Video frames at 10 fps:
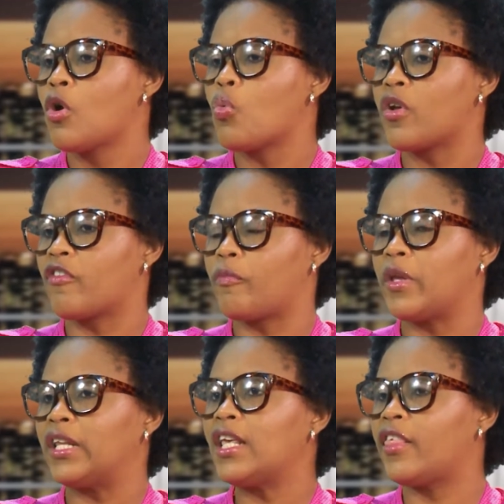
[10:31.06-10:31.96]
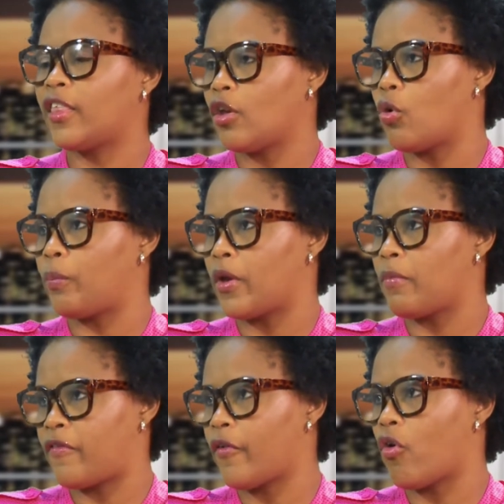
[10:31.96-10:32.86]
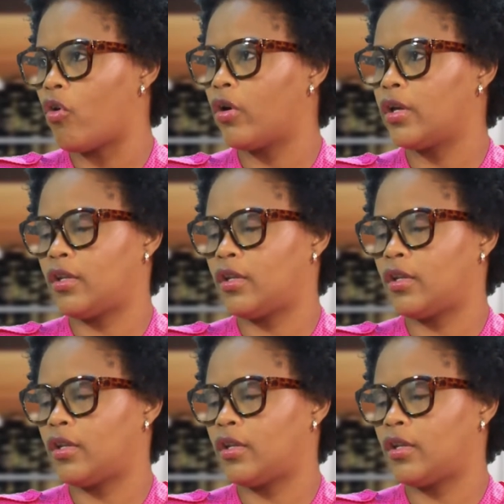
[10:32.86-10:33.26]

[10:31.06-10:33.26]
would have been Ethiopia before, mm.